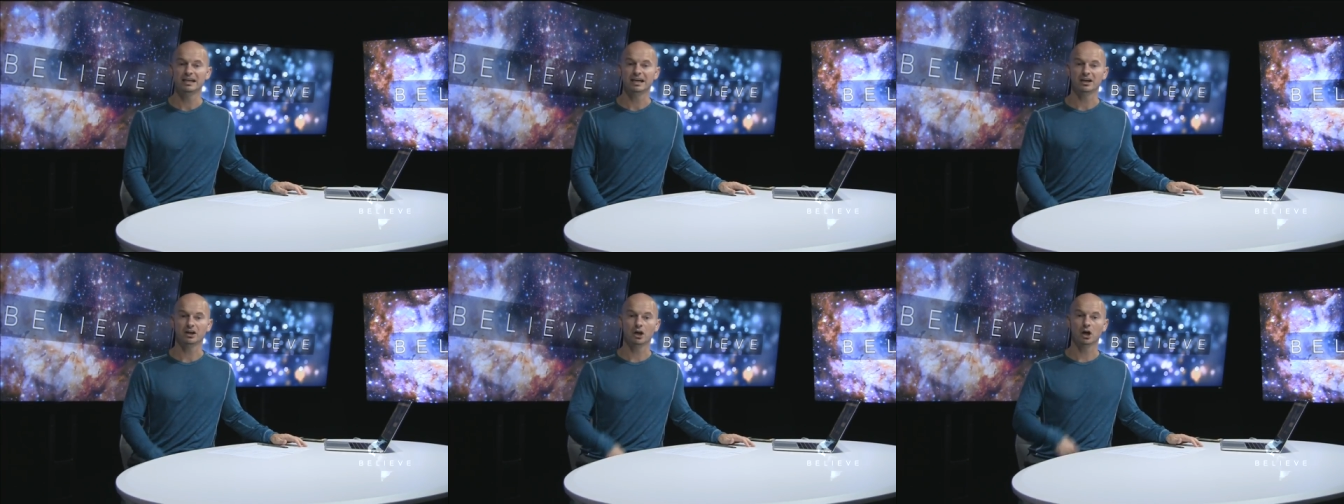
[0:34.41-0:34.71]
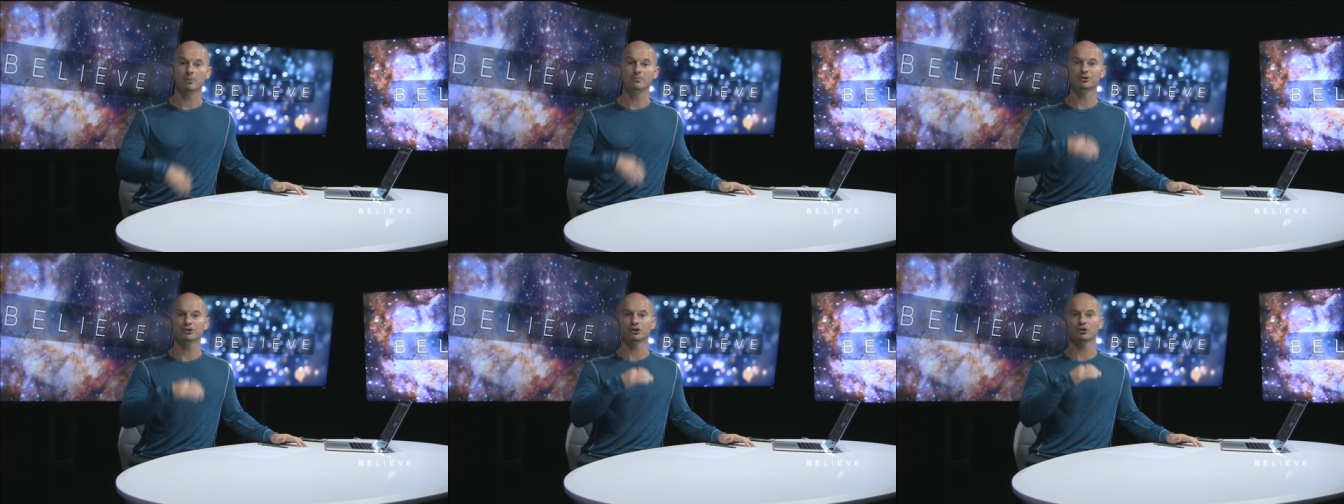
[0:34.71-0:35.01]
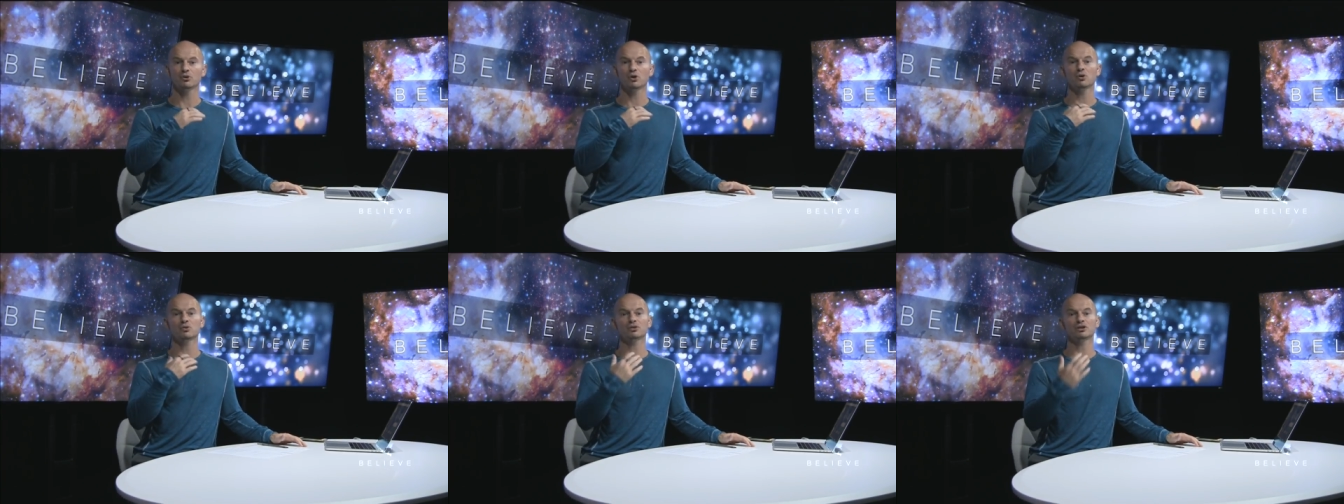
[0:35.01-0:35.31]
and come to
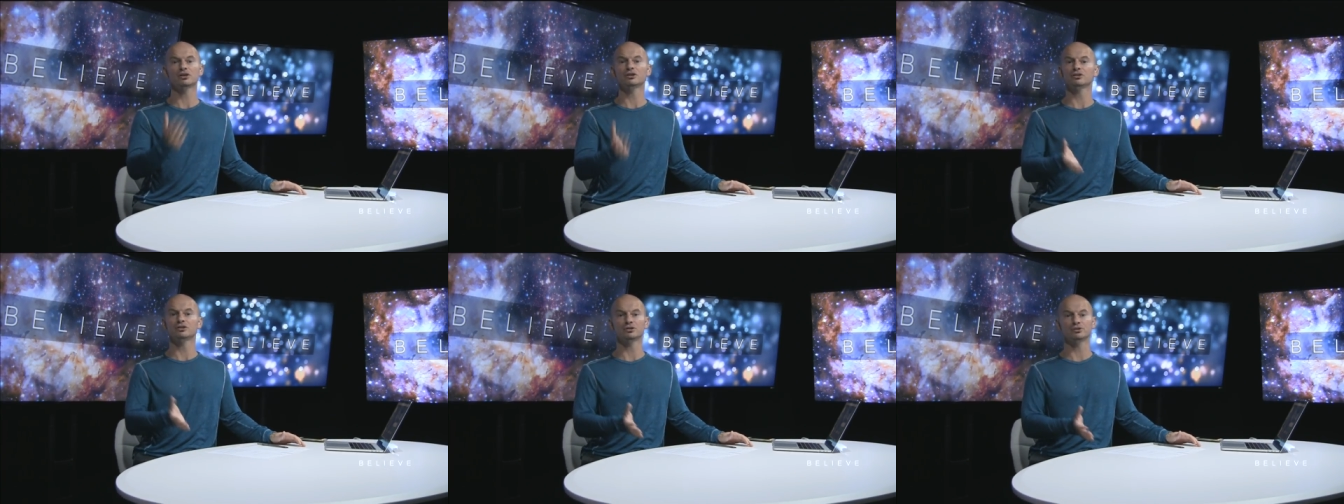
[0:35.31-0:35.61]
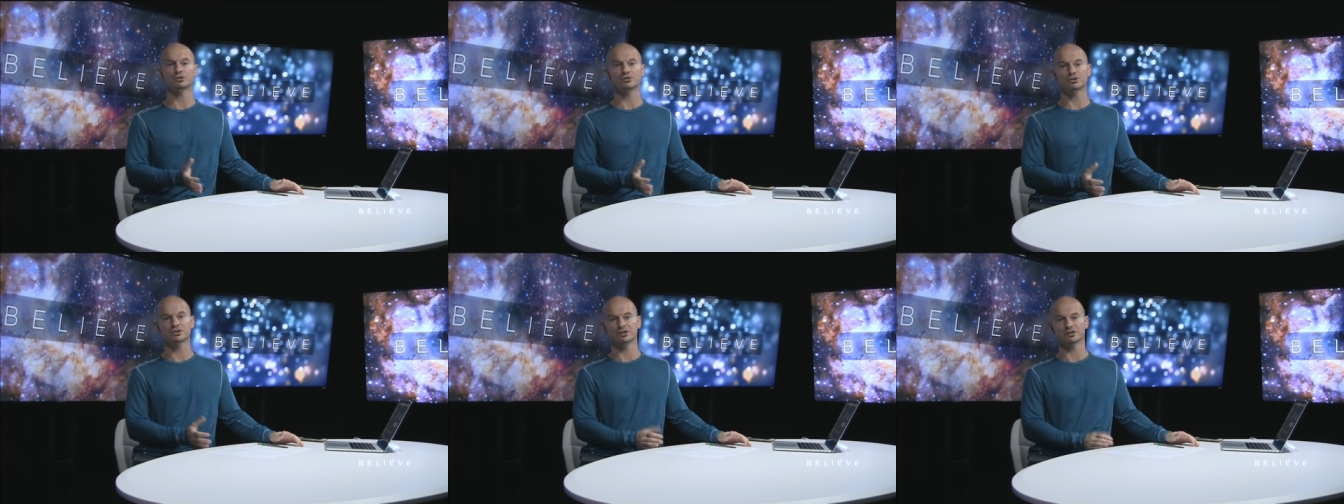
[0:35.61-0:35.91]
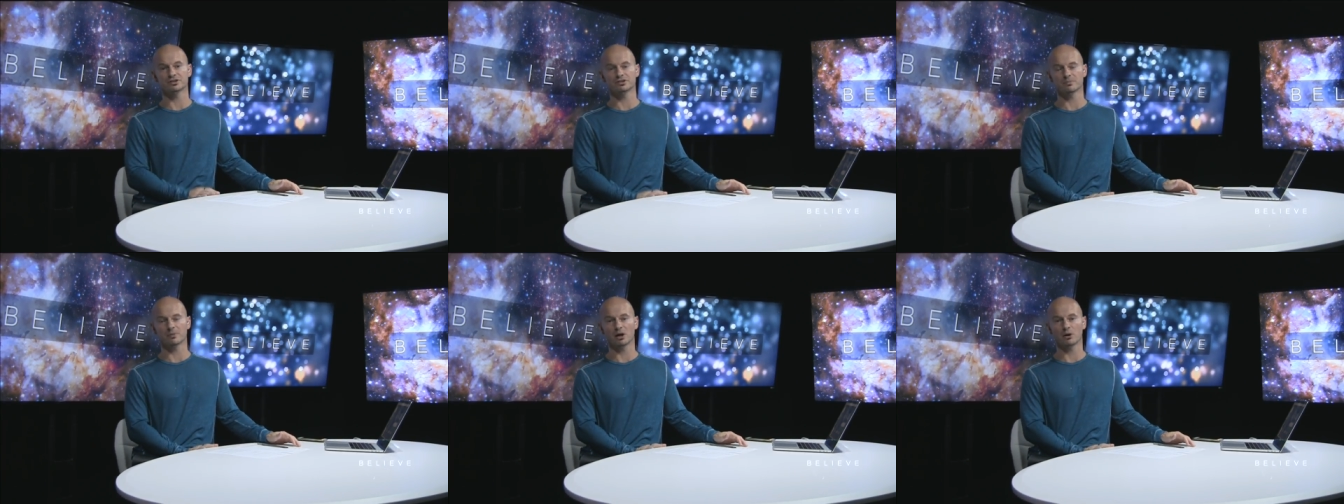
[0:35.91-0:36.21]
your own
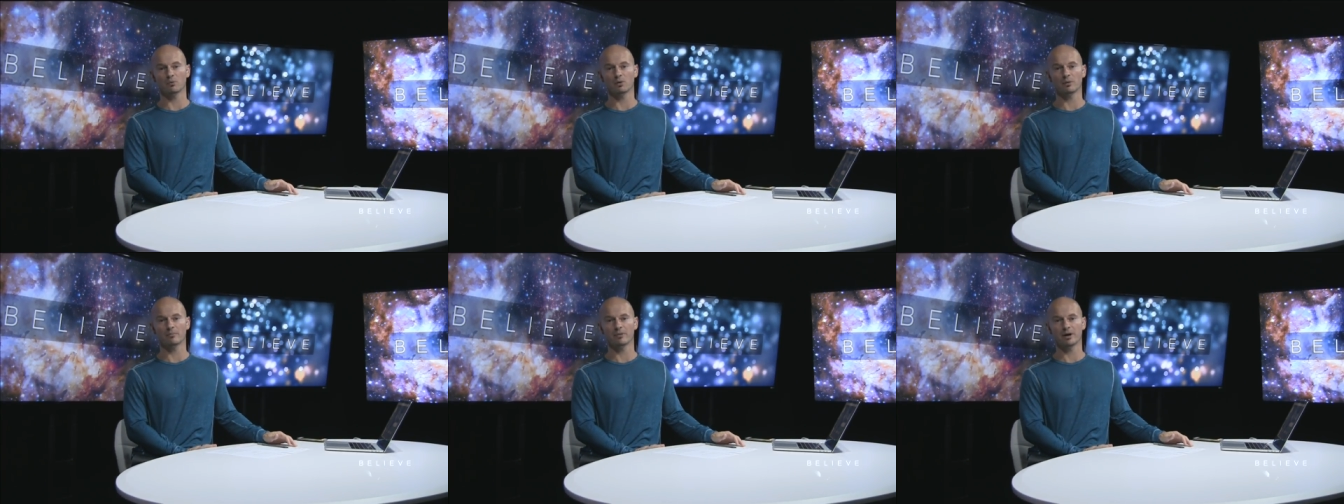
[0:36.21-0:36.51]
conclusions about what